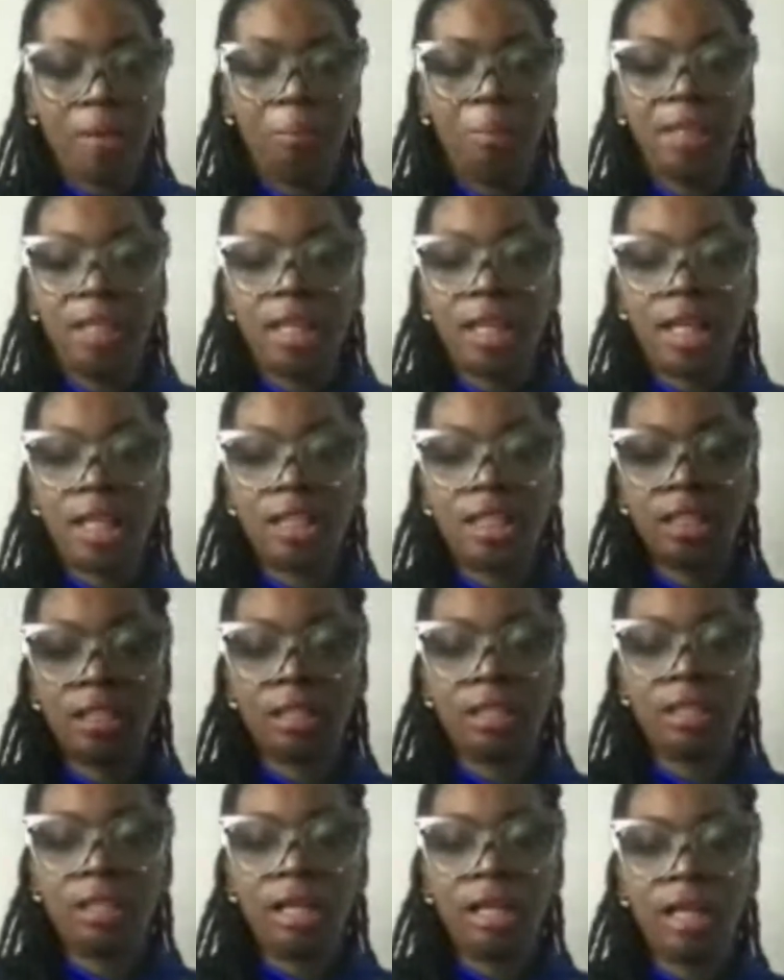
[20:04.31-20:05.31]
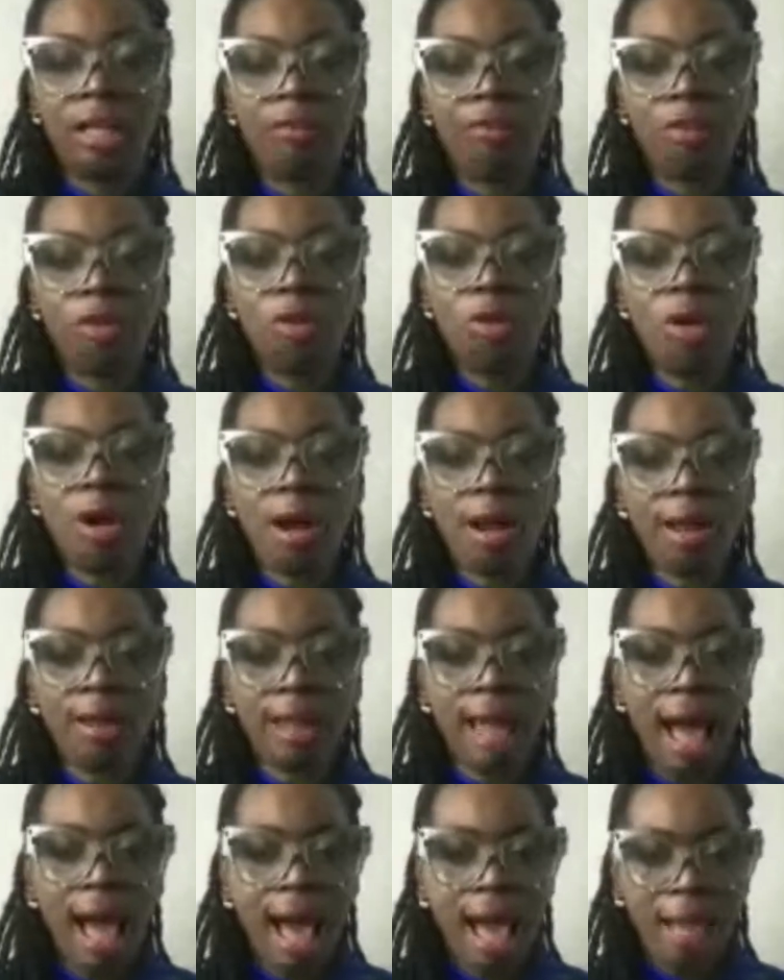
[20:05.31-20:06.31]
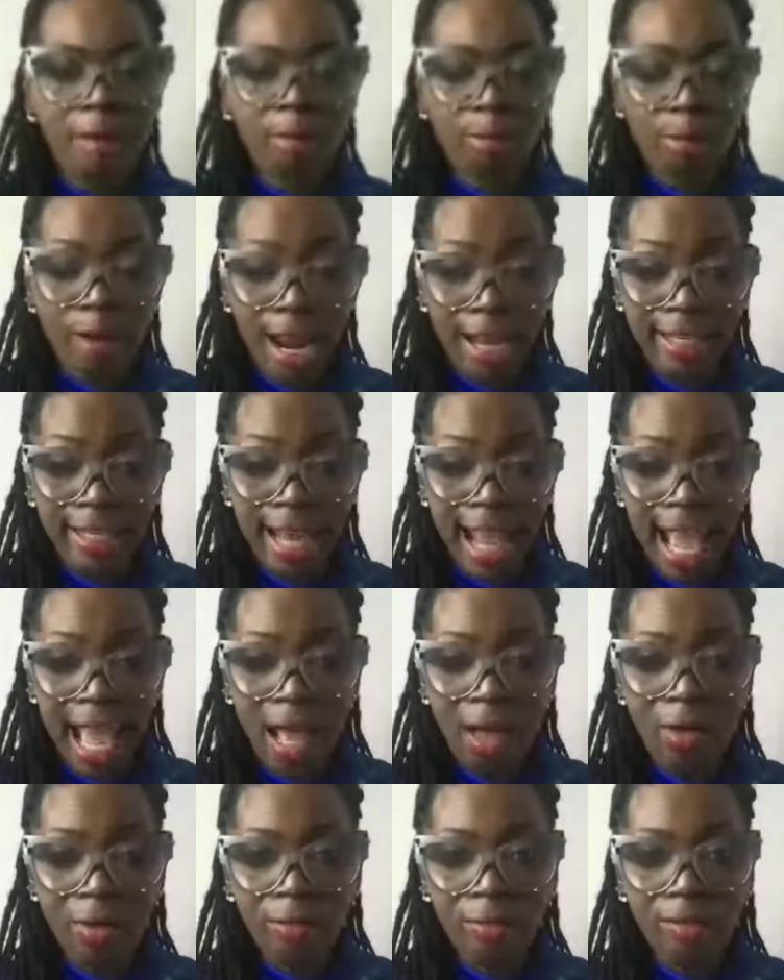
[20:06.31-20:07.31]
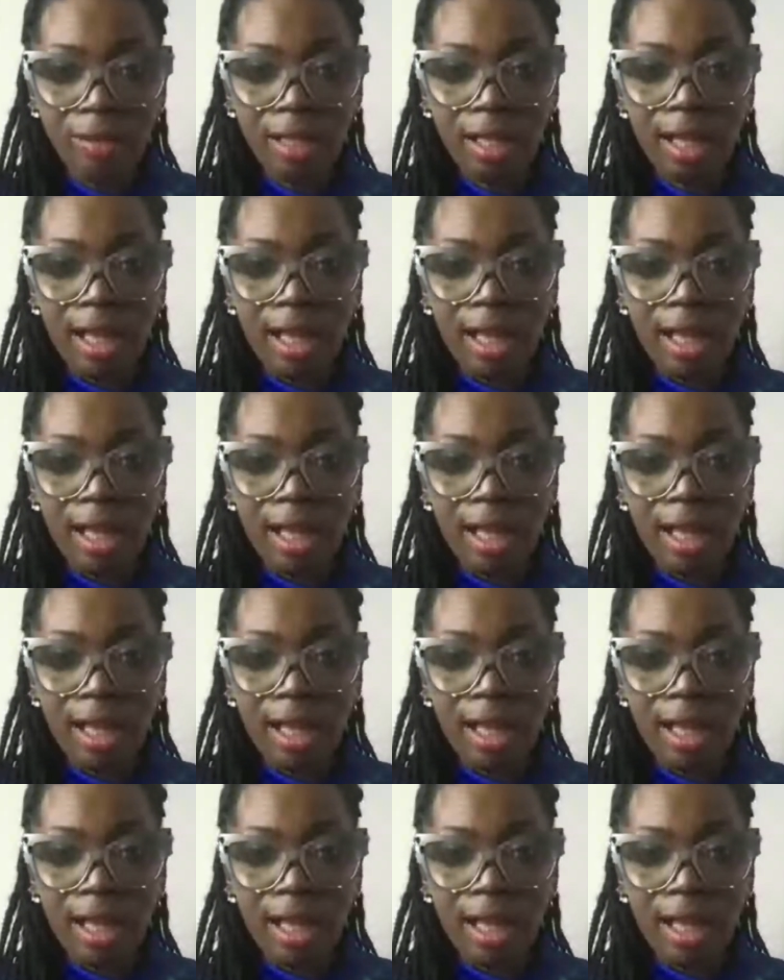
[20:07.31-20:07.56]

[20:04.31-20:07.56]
Because if you are alive right now,